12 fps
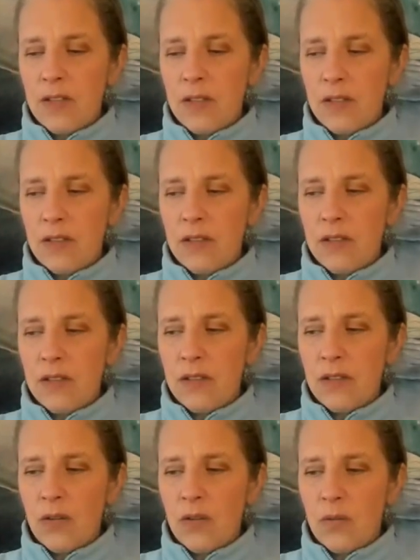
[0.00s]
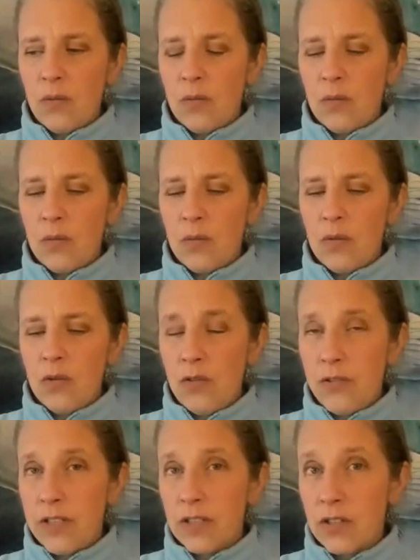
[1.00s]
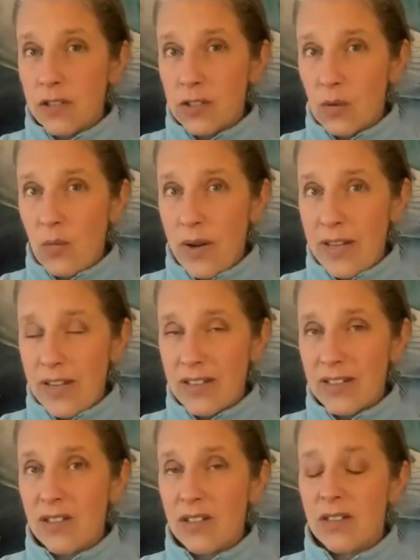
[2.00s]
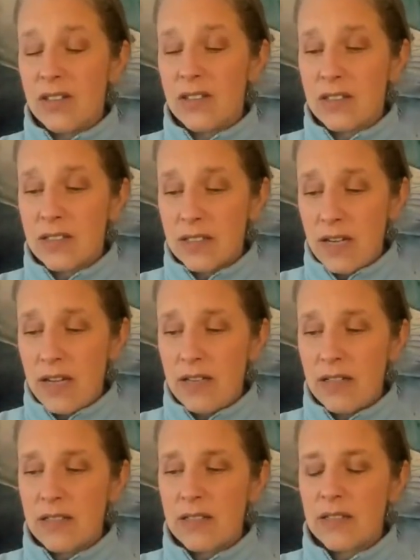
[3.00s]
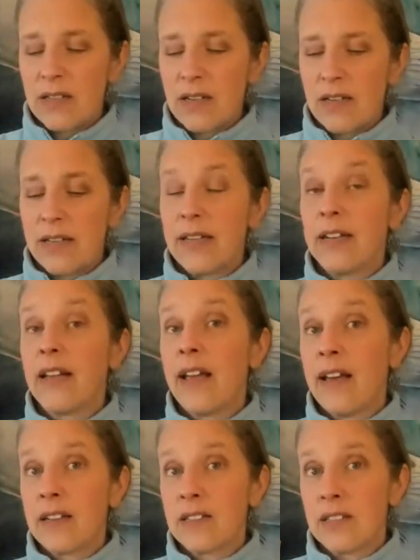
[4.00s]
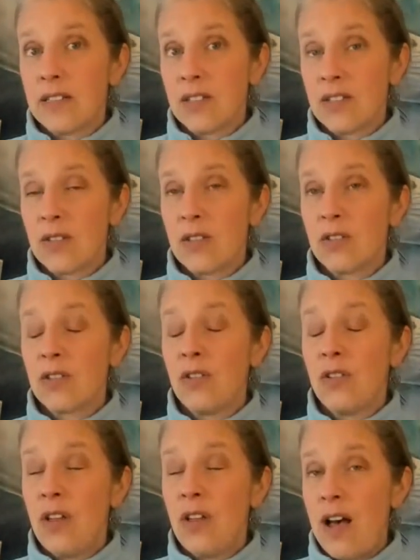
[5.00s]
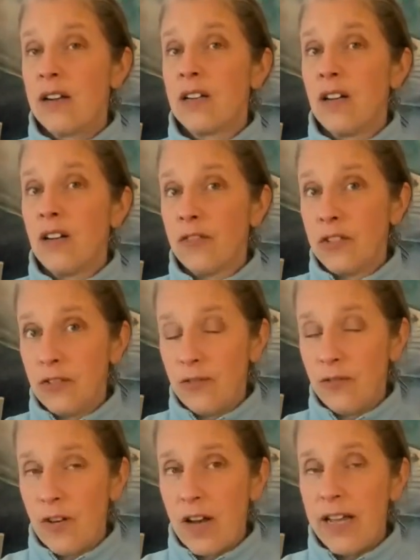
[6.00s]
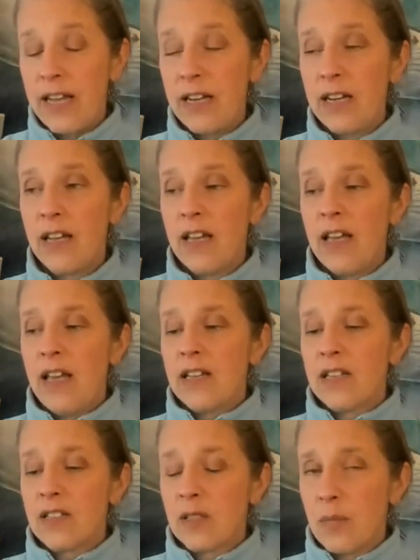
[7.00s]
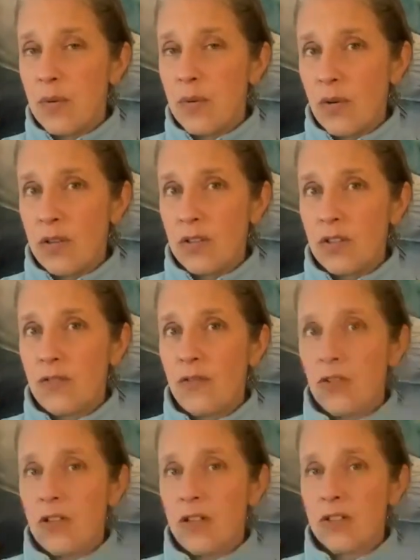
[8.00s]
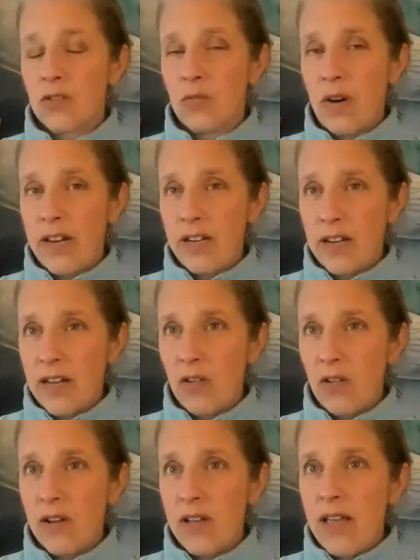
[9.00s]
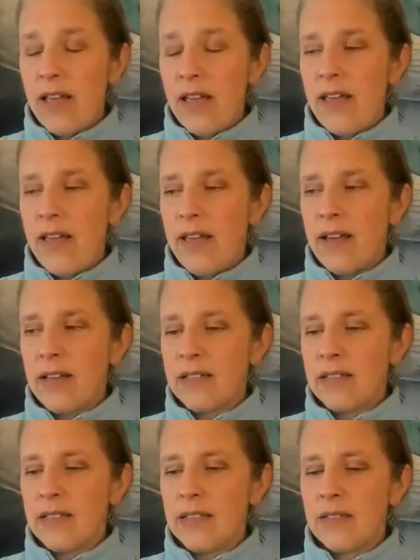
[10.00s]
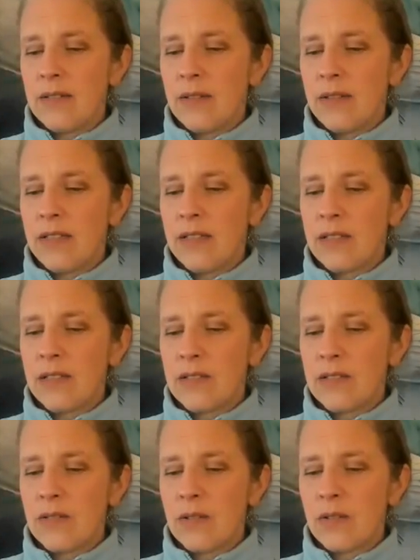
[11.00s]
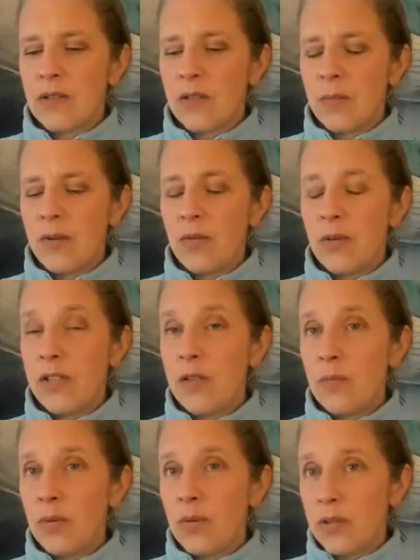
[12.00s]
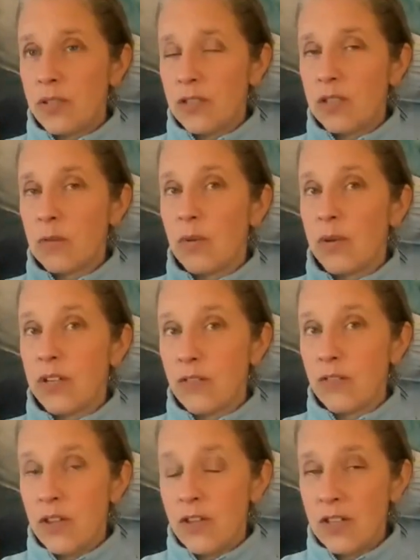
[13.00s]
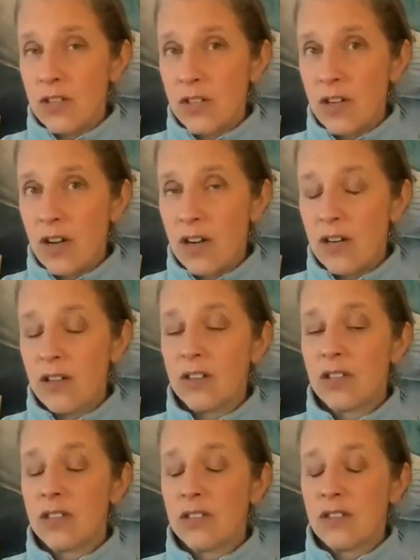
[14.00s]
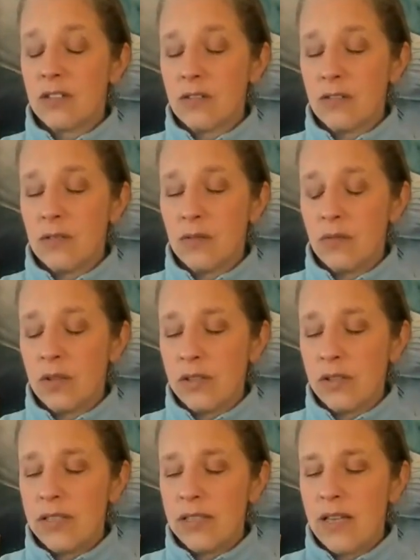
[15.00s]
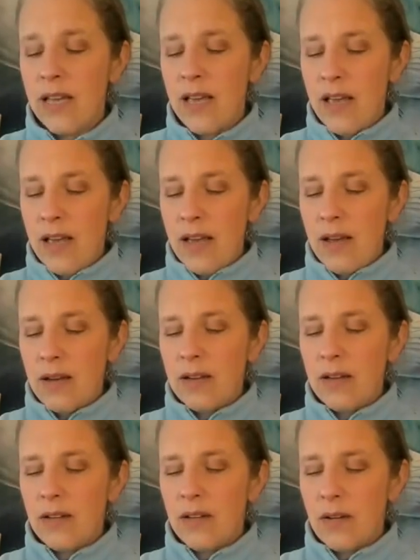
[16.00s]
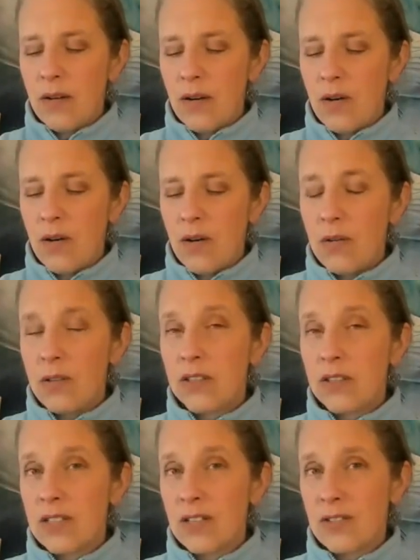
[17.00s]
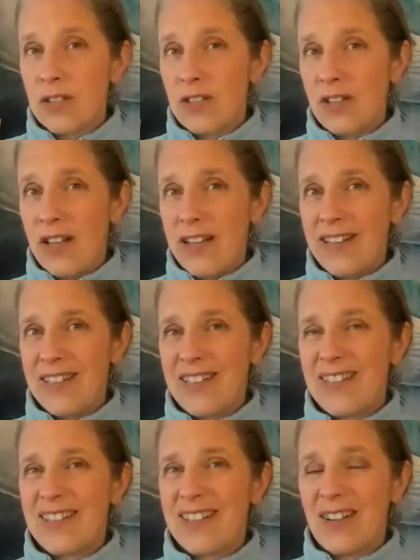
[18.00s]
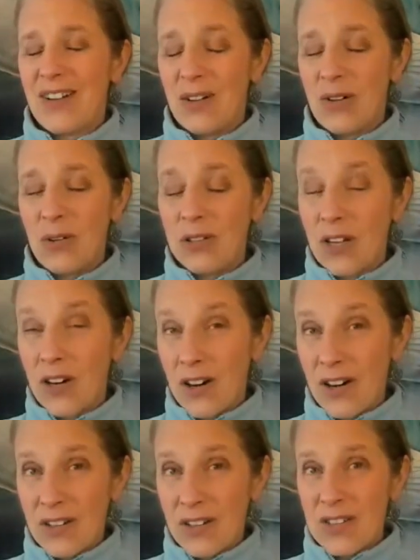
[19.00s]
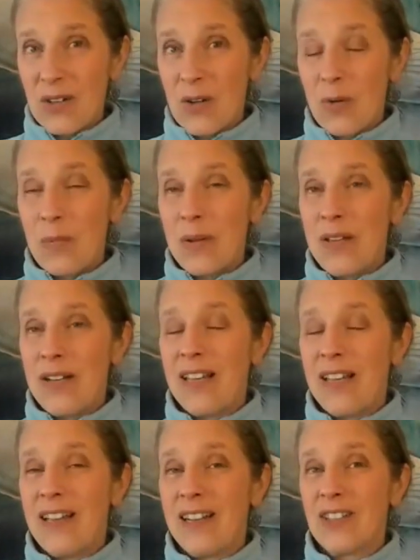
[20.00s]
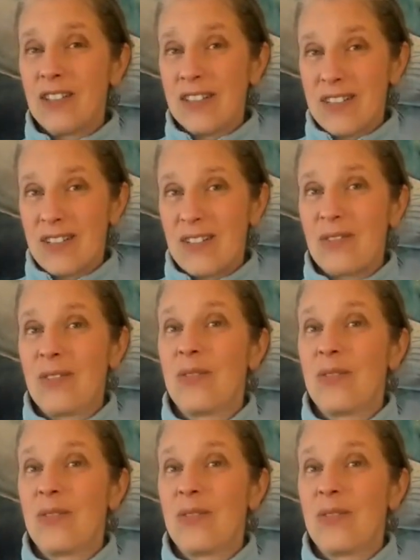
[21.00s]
you know, moving into this awakened state can access. There's a lot of divine support for us right now. And it's going to be really important to bring everything into the heart, to really hold ourselves to the light, hold our hearts open, and just